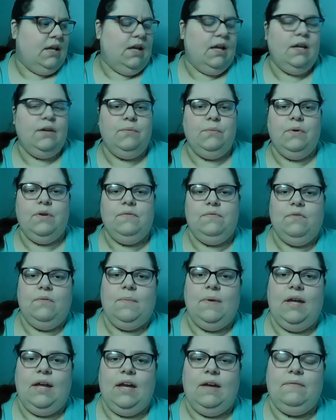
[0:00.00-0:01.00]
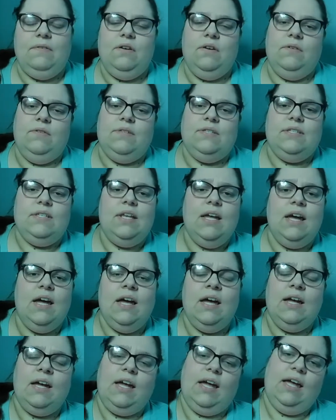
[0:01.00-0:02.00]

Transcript: and one for my afternoon snack.